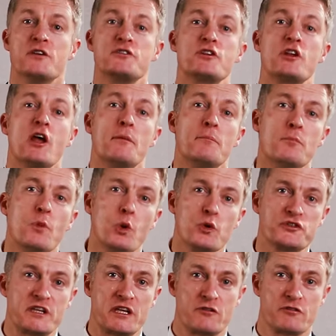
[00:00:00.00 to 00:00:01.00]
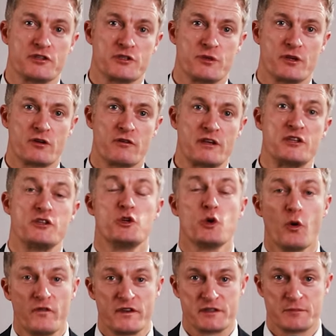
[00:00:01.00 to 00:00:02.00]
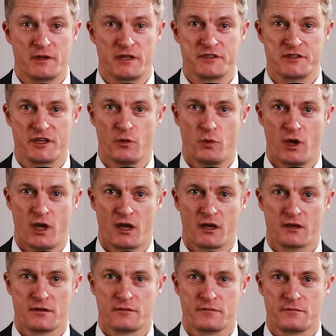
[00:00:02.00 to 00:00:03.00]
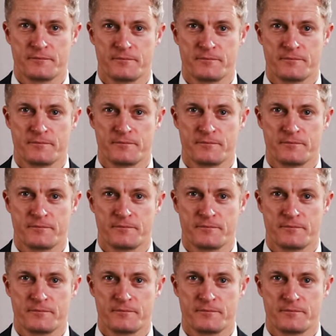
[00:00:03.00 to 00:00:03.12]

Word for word: to learn more secrets to increase your visibility at work.